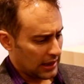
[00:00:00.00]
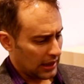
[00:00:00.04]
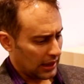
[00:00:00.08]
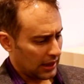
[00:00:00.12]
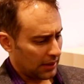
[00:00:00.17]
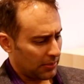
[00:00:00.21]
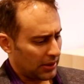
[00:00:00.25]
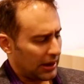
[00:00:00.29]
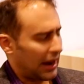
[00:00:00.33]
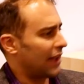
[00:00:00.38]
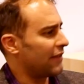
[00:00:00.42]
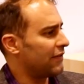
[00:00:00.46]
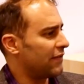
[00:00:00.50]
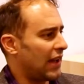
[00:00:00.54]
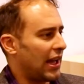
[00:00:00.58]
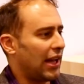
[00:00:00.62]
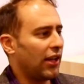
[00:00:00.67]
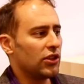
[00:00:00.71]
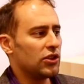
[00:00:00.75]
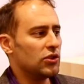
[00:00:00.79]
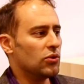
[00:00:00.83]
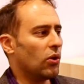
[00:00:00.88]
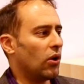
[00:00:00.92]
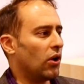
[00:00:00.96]
But I
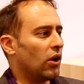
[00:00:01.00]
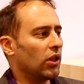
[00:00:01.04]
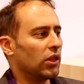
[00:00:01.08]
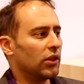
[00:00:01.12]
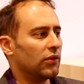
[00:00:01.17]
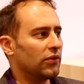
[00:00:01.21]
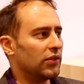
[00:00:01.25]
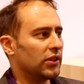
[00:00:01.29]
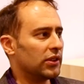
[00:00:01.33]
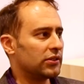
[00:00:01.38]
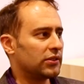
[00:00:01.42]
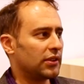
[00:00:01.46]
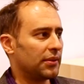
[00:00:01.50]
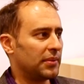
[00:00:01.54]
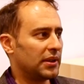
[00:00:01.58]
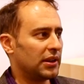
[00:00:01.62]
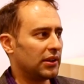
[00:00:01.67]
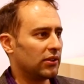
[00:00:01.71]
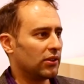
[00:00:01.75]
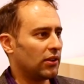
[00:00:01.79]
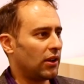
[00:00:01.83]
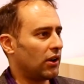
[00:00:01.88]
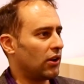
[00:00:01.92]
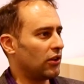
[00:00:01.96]
value all of this. I
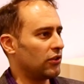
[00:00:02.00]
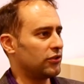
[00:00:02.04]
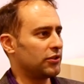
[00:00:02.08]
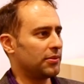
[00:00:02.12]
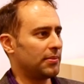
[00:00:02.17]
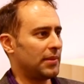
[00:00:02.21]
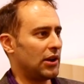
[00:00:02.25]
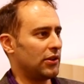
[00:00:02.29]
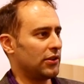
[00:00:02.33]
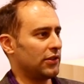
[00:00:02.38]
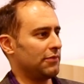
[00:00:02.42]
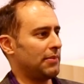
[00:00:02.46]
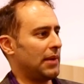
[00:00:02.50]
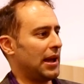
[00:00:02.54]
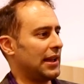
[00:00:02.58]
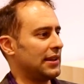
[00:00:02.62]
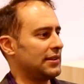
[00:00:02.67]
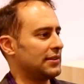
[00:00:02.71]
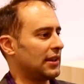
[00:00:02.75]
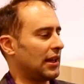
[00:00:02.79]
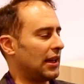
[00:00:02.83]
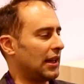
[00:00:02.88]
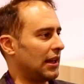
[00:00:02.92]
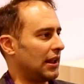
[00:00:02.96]
mean, a large amount of my
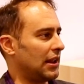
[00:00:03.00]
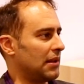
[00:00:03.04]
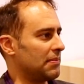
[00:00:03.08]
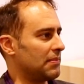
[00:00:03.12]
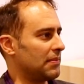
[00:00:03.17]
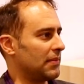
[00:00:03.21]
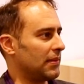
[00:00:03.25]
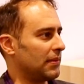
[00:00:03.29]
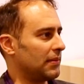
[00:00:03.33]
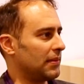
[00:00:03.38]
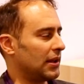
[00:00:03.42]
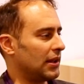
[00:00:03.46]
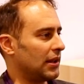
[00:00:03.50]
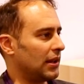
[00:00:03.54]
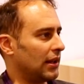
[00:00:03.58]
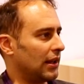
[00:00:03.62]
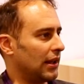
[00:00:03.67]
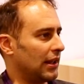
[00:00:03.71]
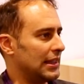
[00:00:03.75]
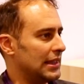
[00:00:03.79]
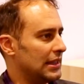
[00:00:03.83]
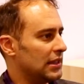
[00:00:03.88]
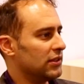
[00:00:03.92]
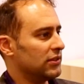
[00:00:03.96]
time
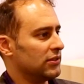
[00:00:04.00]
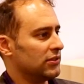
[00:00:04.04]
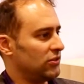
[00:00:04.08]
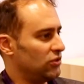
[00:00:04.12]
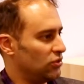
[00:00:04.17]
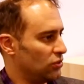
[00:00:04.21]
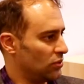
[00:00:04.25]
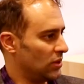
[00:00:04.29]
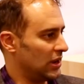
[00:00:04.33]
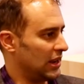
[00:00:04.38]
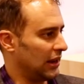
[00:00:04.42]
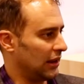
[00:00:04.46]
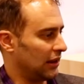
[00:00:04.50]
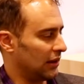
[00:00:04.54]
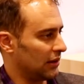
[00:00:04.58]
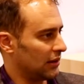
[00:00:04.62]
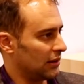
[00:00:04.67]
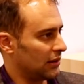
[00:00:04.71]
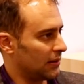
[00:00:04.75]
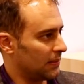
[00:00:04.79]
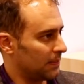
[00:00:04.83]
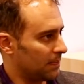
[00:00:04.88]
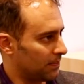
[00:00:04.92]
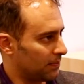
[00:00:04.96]
is
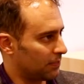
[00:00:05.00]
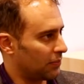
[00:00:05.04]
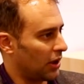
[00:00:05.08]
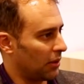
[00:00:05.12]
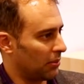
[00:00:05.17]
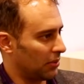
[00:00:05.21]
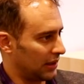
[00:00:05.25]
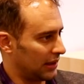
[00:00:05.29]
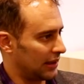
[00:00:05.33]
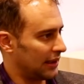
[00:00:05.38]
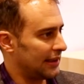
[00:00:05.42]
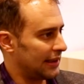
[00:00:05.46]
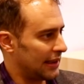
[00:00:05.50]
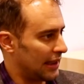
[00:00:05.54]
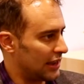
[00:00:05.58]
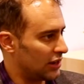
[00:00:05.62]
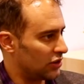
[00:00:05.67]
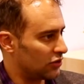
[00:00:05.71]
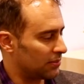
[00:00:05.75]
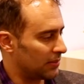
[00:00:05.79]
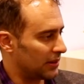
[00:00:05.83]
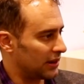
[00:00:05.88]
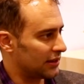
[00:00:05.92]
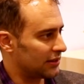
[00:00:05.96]
doing public
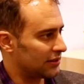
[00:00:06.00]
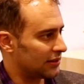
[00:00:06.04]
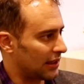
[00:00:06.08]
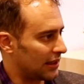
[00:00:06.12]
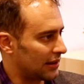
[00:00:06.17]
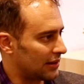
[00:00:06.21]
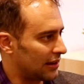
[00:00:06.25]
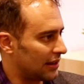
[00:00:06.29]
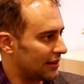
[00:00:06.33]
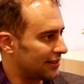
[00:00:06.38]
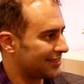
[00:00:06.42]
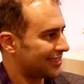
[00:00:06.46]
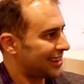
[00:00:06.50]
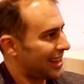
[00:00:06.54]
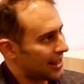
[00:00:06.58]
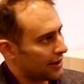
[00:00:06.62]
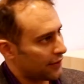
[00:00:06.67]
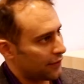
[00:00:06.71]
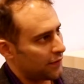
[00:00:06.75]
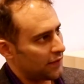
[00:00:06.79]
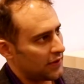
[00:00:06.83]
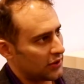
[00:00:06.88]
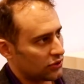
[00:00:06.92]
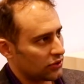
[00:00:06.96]
engagement, and it's not
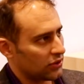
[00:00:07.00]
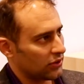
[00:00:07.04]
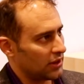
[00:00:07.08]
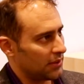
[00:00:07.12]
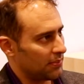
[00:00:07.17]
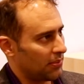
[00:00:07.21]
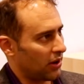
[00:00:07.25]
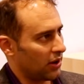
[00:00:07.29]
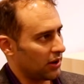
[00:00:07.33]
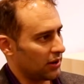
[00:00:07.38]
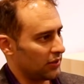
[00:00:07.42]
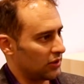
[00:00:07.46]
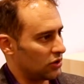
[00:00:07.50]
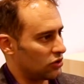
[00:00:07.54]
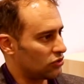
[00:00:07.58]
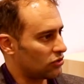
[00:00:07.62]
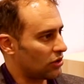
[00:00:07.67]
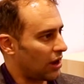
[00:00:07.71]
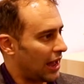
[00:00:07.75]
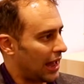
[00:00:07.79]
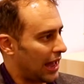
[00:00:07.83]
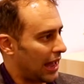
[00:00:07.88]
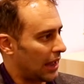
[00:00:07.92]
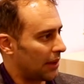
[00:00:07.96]
officially part of the
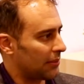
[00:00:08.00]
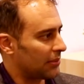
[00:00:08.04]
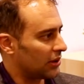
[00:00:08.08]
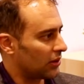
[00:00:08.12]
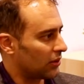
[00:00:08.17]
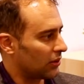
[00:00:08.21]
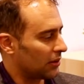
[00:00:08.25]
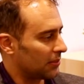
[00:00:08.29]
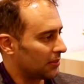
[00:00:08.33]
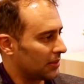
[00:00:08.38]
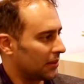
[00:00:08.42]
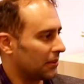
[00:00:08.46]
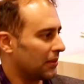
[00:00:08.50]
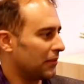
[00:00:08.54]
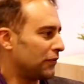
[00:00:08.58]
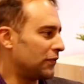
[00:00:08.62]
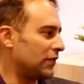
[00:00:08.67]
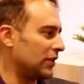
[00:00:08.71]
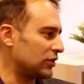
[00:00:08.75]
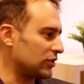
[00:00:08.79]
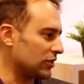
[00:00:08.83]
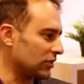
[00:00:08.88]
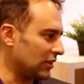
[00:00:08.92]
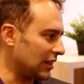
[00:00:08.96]
job. You know, I mean,
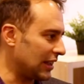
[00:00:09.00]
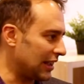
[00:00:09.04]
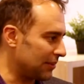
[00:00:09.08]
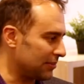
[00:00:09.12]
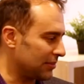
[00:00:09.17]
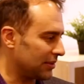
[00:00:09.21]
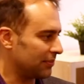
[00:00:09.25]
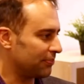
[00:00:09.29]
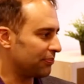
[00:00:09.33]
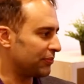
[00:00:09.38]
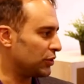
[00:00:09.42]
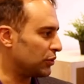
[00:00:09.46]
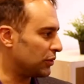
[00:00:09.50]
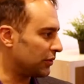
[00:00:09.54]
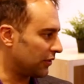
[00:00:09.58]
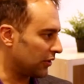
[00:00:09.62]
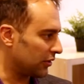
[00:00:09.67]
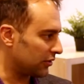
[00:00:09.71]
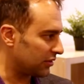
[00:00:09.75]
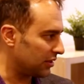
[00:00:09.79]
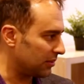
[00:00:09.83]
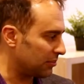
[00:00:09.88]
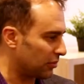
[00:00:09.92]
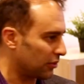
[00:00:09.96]
officially I'm a
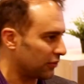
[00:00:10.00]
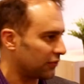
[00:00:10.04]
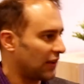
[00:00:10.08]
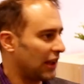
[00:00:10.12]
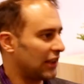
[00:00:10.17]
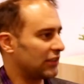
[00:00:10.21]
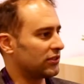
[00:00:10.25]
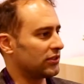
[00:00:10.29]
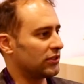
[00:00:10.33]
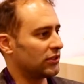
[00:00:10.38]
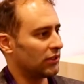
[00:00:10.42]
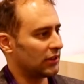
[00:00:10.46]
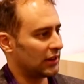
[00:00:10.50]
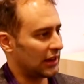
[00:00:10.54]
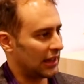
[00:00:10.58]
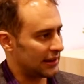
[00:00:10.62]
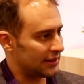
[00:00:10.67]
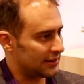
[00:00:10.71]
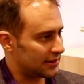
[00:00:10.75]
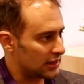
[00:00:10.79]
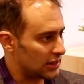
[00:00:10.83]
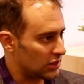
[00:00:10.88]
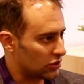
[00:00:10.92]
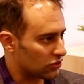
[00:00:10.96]
university professor and I
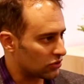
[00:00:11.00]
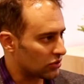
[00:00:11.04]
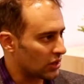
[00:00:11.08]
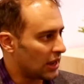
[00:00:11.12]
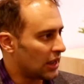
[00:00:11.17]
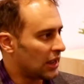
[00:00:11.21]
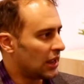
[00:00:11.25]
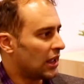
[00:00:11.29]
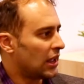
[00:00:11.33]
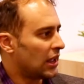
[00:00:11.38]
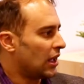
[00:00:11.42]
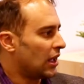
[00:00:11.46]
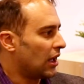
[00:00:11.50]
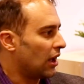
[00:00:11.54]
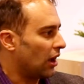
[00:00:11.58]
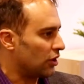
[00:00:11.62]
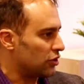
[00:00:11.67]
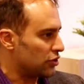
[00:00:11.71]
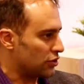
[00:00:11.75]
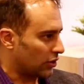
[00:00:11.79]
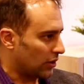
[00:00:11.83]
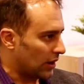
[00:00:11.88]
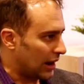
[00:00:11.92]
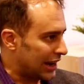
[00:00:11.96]
teach
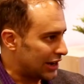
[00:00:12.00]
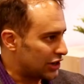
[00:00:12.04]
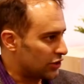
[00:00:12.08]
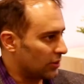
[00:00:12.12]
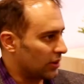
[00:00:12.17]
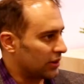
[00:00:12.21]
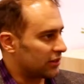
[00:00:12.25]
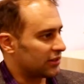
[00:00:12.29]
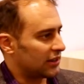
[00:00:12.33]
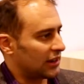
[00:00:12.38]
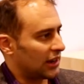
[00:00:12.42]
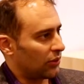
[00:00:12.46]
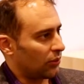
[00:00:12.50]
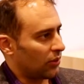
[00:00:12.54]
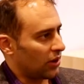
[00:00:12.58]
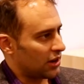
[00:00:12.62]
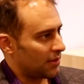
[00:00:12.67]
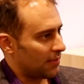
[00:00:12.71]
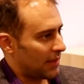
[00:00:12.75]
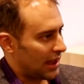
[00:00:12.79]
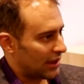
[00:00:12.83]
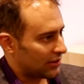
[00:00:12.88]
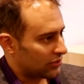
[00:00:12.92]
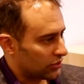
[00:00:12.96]
undergraduates and I run
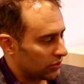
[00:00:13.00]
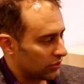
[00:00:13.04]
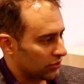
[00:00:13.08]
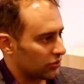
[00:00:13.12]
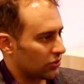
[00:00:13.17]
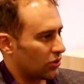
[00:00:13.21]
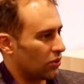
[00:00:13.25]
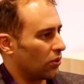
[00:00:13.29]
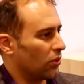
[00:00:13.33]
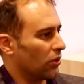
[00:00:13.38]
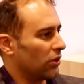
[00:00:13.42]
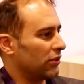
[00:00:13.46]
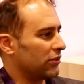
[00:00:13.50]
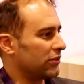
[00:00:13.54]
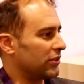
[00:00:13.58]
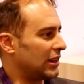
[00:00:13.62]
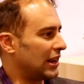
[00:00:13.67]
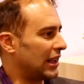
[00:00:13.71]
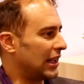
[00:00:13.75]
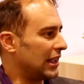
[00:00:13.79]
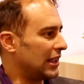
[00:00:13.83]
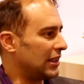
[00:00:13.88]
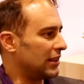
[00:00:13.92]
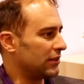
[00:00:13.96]
a master's course
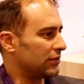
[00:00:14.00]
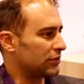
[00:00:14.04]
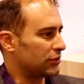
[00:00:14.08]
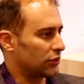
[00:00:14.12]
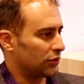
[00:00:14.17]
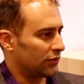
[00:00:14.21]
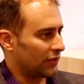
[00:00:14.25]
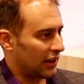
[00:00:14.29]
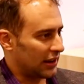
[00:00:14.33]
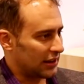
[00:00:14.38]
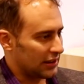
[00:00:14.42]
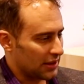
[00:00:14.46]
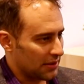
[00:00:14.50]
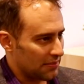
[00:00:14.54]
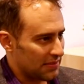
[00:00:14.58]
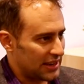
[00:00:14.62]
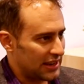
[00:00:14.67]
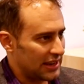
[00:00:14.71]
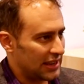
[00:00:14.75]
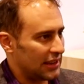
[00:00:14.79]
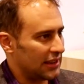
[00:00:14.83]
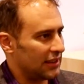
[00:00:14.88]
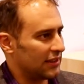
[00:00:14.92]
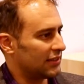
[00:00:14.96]
and I serve on
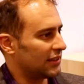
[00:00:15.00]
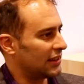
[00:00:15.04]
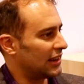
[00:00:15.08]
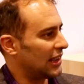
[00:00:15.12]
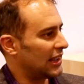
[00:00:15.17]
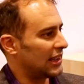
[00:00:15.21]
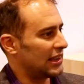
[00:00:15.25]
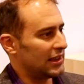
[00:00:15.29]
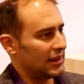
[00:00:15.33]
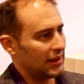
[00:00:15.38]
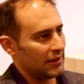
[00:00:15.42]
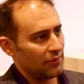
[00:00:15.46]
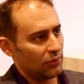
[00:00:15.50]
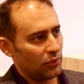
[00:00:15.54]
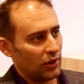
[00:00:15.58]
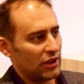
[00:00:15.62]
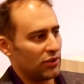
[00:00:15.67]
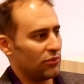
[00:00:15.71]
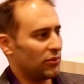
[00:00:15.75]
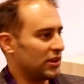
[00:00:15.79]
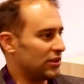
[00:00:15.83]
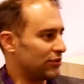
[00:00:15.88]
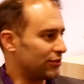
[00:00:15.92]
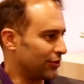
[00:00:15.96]
committees and I
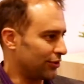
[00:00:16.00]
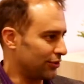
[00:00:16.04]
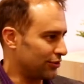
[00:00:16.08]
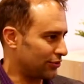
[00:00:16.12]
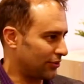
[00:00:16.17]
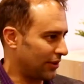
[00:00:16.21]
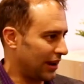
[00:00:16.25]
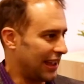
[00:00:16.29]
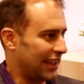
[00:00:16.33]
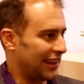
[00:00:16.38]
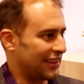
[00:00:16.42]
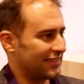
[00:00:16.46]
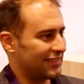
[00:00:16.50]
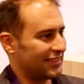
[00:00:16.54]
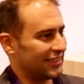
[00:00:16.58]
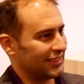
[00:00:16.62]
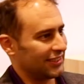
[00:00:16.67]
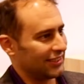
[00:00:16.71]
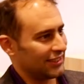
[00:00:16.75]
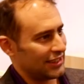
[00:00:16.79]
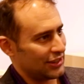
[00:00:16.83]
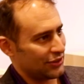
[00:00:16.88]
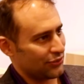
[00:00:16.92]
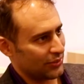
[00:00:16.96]
write research grants
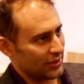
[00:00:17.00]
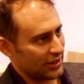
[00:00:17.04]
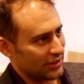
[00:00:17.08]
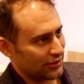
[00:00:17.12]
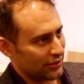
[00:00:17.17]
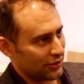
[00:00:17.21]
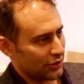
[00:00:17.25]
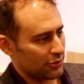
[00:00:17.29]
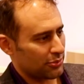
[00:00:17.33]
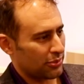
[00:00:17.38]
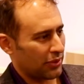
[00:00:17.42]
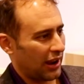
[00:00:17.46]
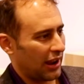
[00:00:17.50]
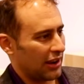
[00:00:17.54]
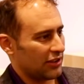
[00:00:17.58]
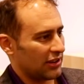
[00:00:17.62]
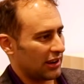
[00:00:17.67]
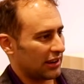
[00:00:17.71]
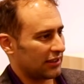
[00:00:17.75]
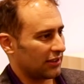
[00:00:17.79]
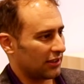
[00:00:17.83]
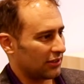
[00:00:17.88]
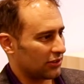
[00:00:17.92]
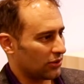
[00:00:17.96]
and lead research
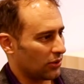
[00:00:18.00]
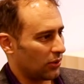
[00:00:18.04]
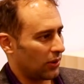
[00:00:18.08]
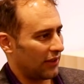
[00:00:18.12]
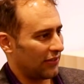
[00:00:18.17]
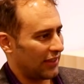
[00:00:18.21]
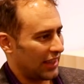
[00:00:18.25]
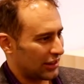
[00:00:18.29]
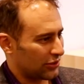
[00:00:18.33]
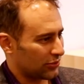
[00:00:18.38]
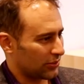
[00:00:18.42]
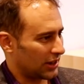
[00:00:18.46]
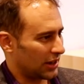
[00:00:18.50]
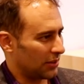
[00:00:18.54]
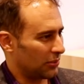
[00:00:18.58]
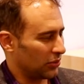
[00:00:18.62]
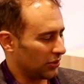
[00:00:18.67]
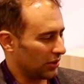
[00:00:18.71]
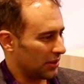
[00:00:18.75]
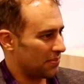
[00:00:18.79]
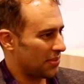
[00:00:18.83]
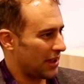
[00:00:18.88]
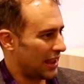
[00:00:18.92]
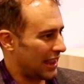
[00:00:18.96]
projects and so on. That's what I'm
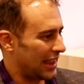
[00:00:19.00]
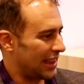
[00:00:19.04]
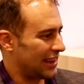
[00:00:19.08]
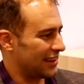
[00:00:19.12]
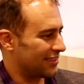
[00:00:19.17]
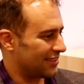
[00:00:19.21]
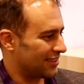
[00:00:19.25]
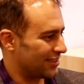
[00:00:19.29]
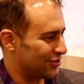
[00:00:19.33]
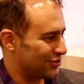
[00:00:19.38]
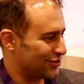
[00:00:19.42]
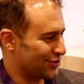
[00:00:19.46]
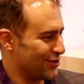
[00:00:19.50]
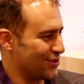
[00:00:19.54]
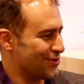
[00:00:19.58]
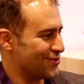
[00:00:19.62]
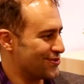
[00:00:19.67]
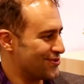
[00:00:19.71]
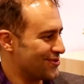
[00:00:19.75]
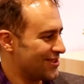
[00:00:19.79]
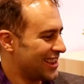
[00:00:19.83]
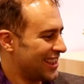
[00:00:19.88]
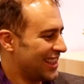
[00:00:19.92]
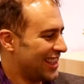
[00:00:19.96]
really paid to
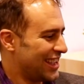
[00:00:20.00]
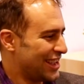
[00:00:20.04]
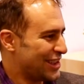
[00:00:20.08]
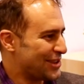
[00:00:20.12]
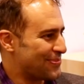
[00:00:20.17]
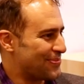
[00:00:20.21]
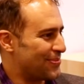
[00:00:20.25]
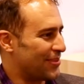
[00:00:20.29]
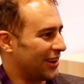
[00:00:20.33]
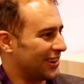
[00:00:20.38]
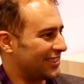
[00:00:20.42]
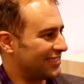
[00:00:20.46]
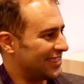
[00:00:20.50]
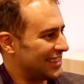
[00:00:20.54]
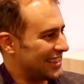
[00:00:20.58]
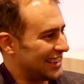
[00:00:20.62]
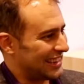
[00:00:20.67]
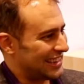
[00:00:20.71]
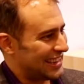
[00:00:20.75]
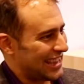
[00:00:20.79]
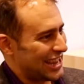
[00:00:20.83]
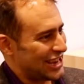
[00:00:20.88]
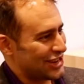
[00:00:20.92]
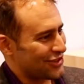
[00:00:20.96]
do, but the
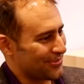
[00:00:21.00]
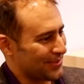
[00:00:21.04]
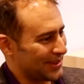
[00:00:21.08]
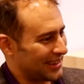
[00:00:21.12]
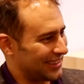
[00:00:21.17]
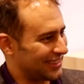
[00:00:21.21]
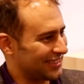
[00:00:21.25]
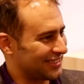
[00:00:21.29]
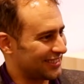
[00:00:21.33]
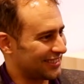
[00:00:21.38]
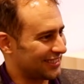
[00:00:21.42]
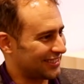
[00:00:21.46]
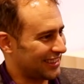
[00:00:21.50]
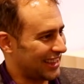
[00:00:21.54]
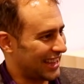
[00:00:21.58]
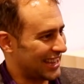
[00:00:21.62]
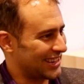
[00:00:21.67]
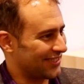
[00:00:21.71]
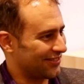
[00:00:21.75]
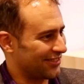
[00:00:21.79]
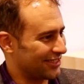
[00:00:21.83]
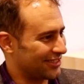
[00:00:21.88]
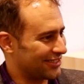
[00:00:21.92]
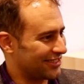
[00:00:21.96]
engagement is
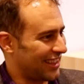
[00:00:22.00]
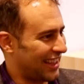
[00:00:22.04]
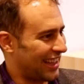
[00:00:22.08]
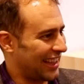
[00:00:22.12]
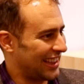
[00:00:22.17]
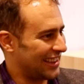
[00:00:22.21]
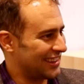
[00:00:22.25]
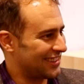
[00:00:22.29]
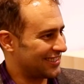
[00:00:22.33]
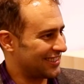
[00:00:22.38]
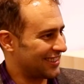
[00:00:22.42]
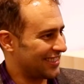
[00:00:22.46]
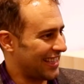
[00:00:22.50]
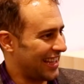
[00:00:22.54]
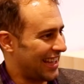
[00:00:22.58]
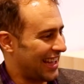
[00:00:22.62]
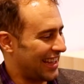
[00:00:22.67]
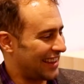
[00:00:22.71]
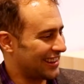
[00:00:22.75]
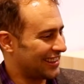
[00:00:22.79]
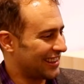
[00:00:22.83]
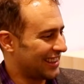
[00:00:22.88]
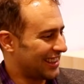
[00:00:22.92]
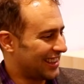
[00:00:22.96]
kind of aside to
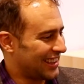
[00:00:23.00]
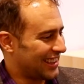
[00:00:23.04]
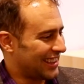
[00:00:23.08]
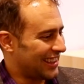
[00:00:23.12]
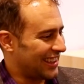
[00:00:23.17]
that.